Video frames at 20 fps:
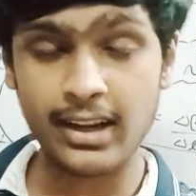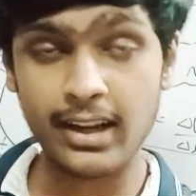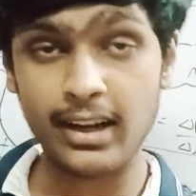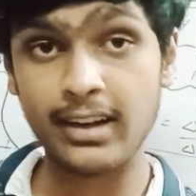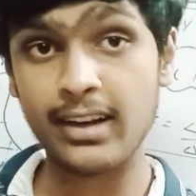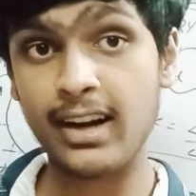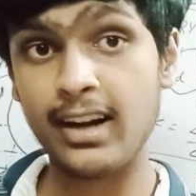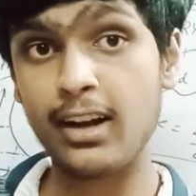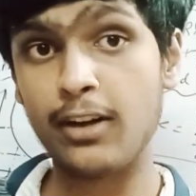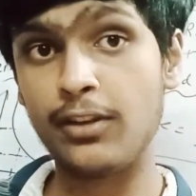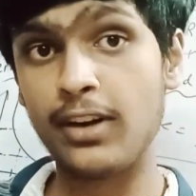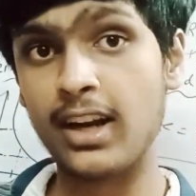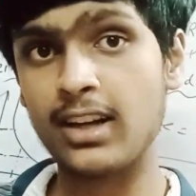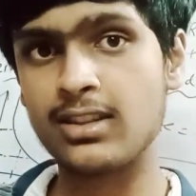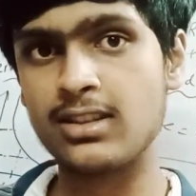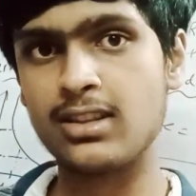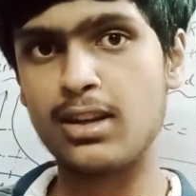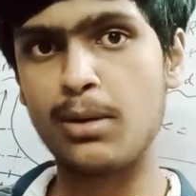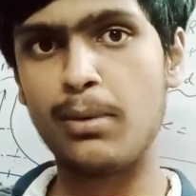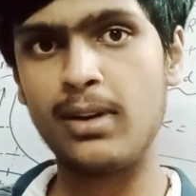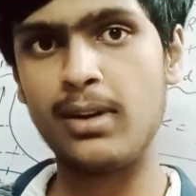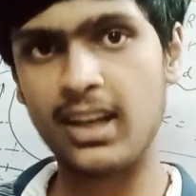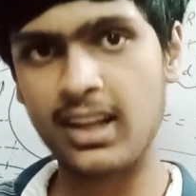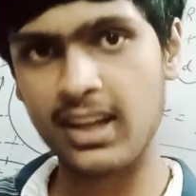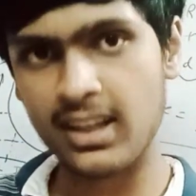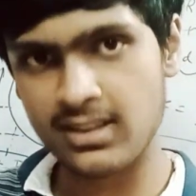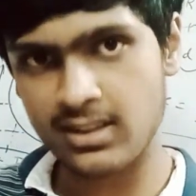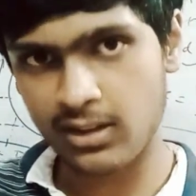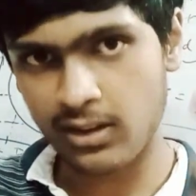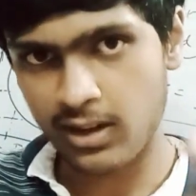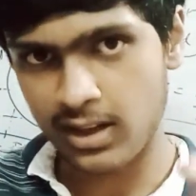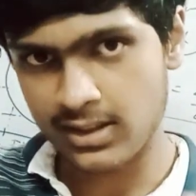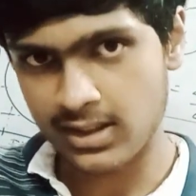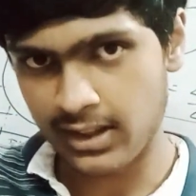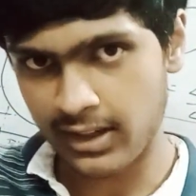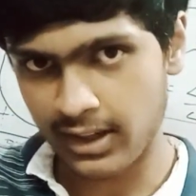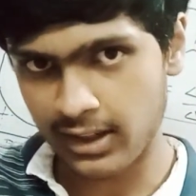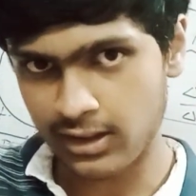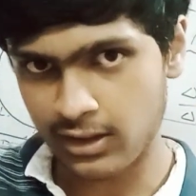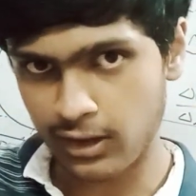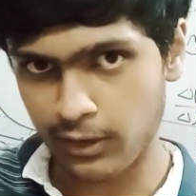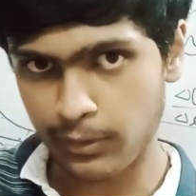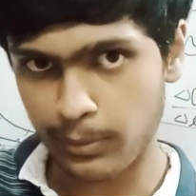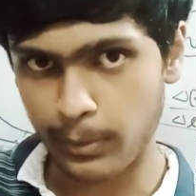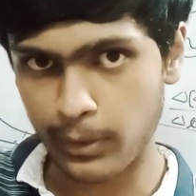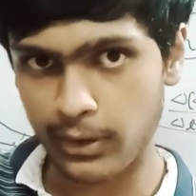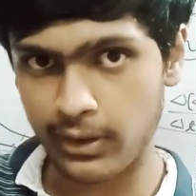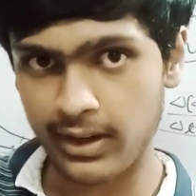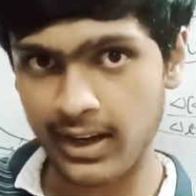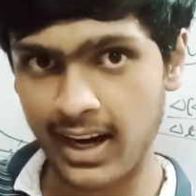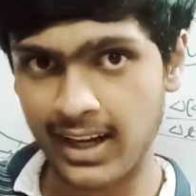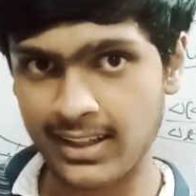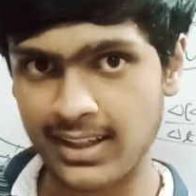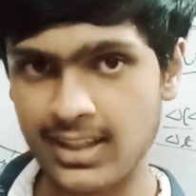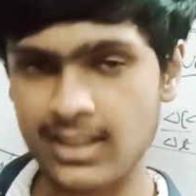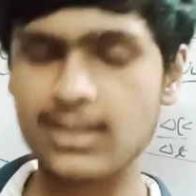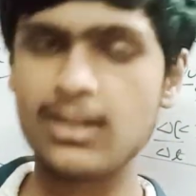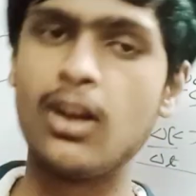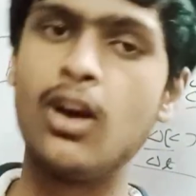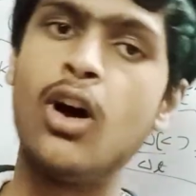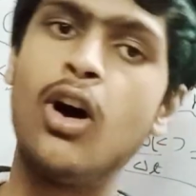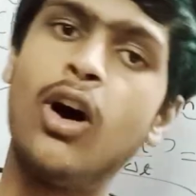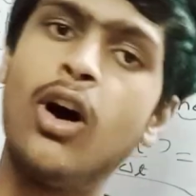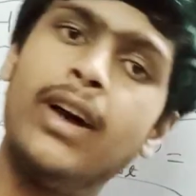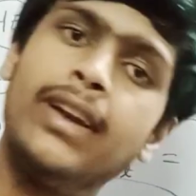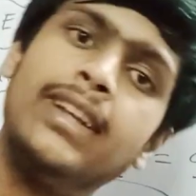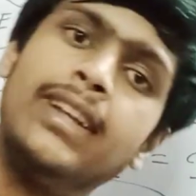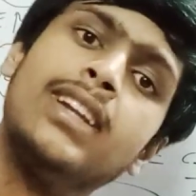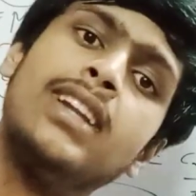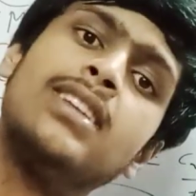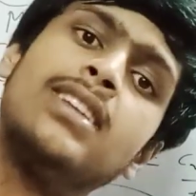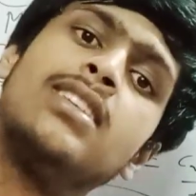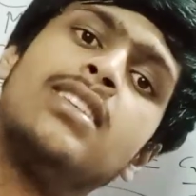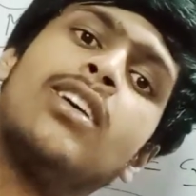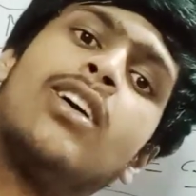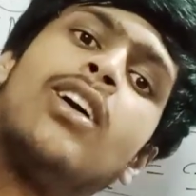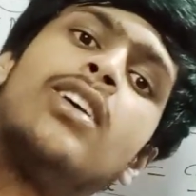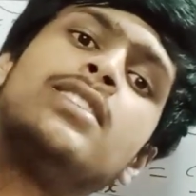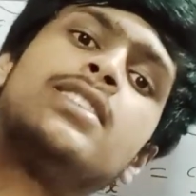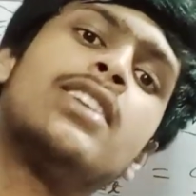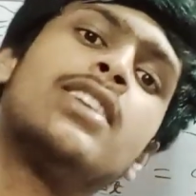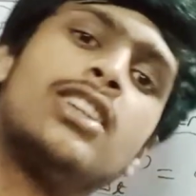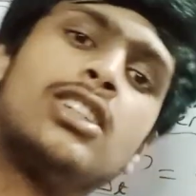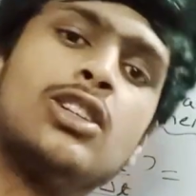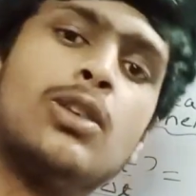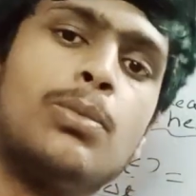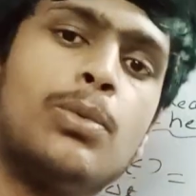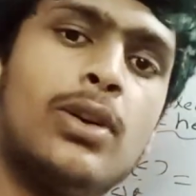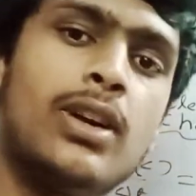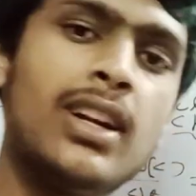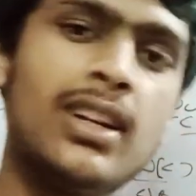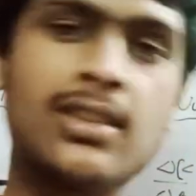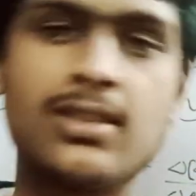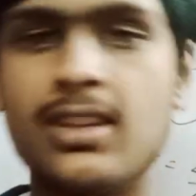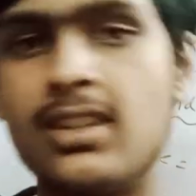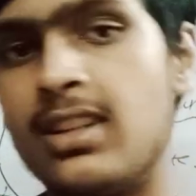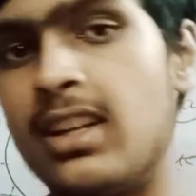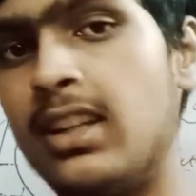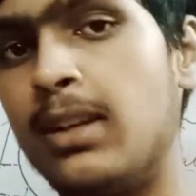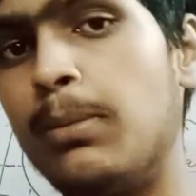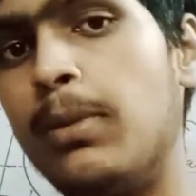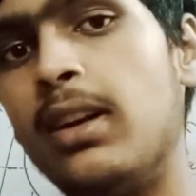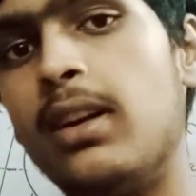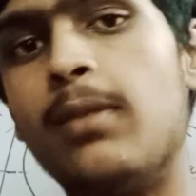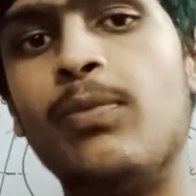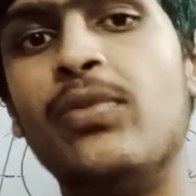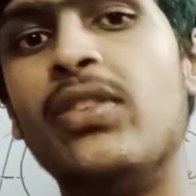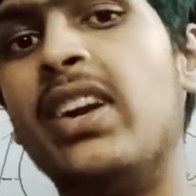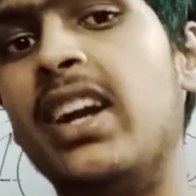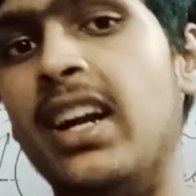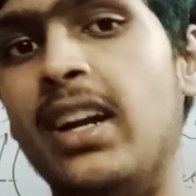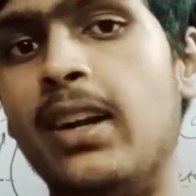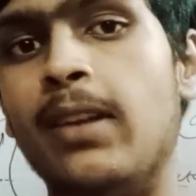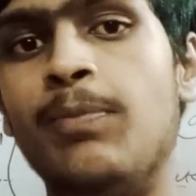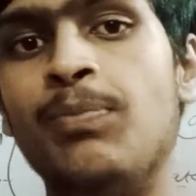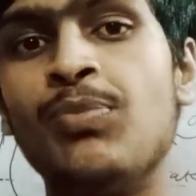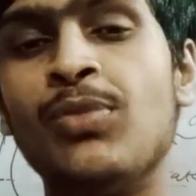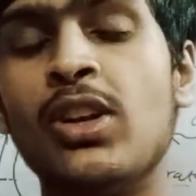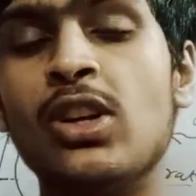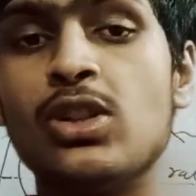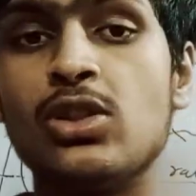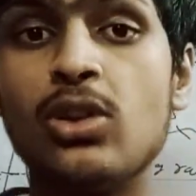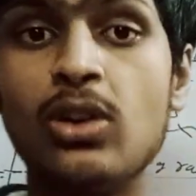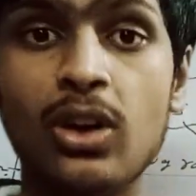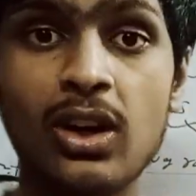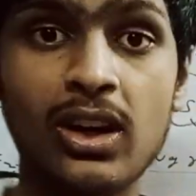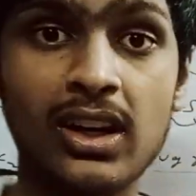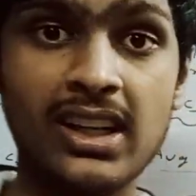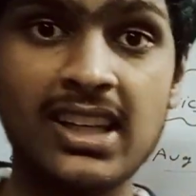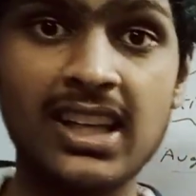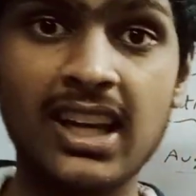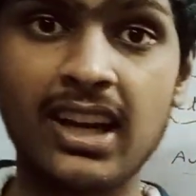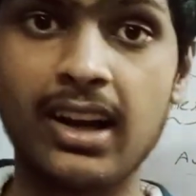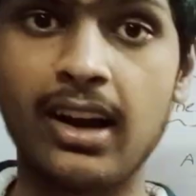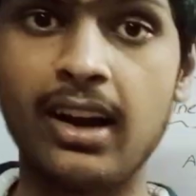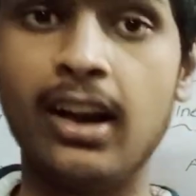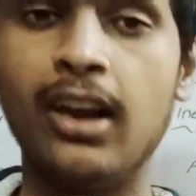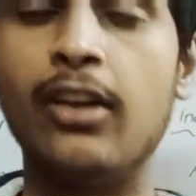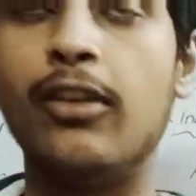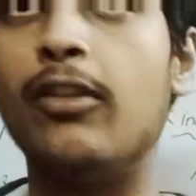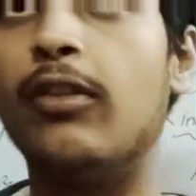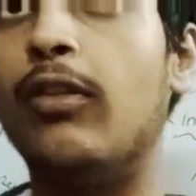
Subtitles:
rate of reaction is nothing but decrease in the concentration of reactants or increase in the concentration of products is nothing but rate. So here